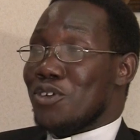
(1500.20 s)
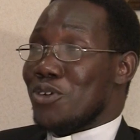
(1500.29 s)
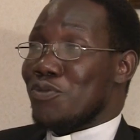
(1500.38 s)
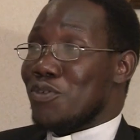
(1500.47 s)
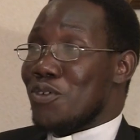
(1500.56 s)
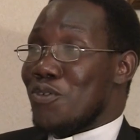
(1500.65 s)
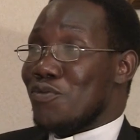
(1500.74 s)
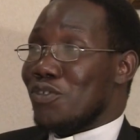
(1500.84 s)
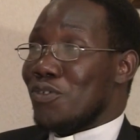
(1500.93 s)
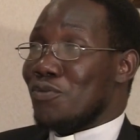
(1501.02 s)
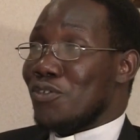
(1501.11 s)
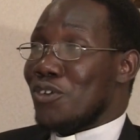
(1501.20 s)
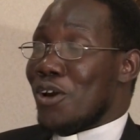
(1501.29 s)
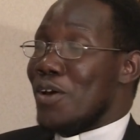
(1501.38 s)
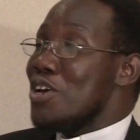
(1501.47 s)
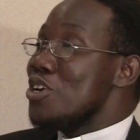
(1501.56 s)
for, for, for, for
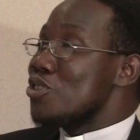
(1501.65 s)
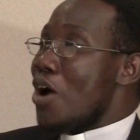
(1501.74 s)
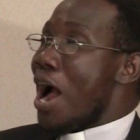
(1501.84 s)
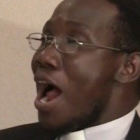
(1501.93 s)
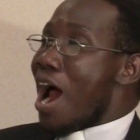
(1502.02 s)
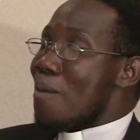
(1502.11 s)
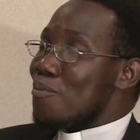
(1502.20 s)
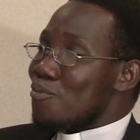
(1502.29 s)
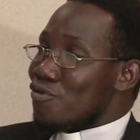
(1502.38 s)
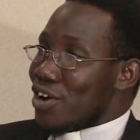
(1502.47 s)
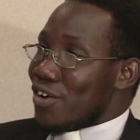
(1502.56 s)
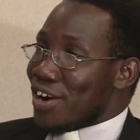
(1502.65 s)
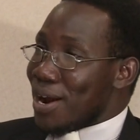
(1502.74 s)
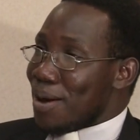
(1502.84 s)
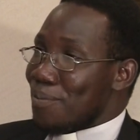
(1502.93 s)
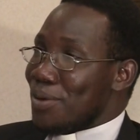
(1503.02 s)
your life. So I'm
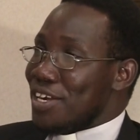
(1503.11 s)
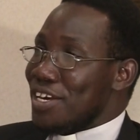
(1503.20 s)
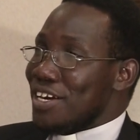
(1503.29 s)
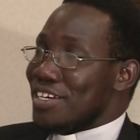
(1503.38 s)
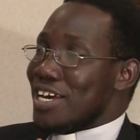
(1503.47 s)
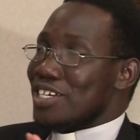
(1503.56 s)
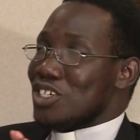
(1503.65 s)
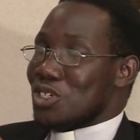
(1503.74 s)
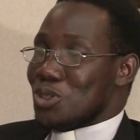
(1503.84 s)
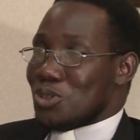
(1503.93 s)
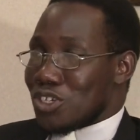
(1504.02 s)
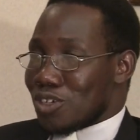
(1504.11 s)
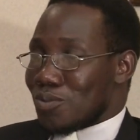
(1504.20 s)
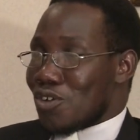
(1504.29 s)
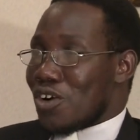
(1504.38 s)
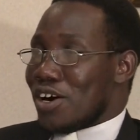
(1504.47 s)
very happy that through
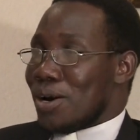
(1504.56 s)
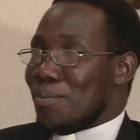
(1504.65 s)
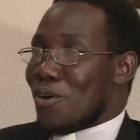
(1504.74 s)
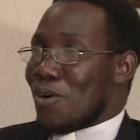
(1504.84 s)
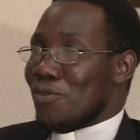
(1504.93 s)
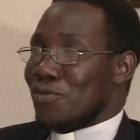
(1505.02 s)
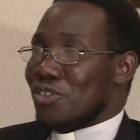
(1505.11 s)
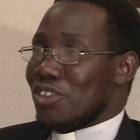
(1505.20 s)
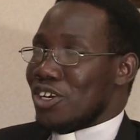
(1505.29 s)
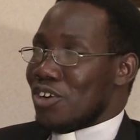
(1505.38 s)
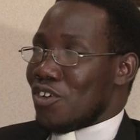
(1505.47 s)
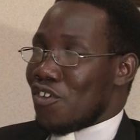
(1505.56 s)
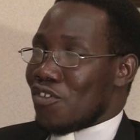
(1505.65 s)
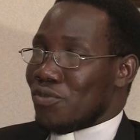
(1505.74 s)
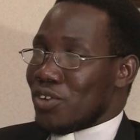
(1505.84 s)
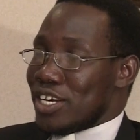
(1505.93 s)
this program of, uh,
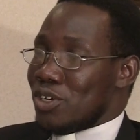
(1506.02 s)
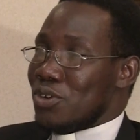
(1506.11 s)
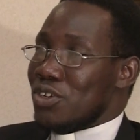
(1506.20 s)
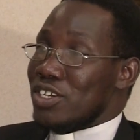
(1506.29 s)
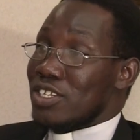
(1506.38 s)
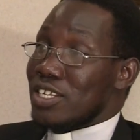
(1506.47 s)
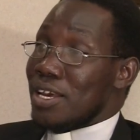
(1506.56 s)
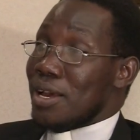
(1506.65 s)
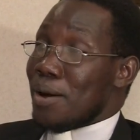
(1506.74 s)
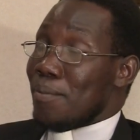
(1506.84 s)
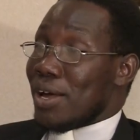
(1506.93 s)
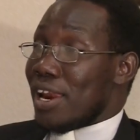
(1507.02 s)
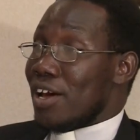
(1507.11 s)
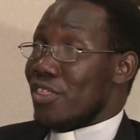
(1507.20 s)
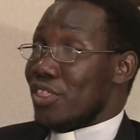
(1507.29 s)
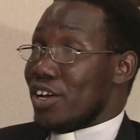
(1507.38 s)
of Eunice
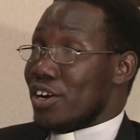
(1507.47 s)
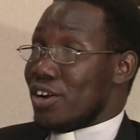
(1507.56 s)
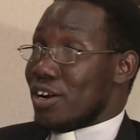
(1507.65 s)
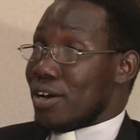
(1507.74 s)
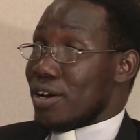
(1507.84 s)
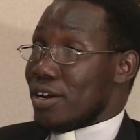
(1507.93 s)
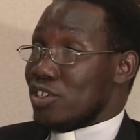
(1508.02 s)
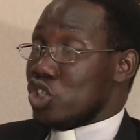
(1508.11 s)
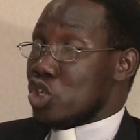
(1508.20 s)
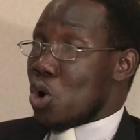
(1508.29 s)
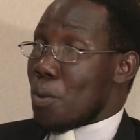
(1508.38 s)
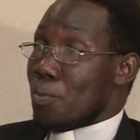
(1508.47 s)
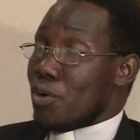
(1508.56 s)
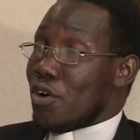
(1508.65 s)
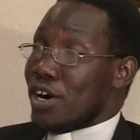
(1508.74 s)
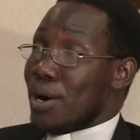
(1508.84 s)
Malath show
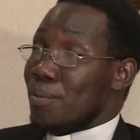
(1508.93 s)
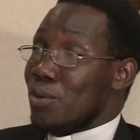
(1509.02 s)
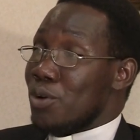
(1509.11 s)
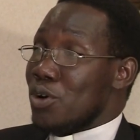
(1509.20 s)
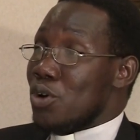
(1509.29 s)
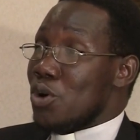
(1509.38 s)
program,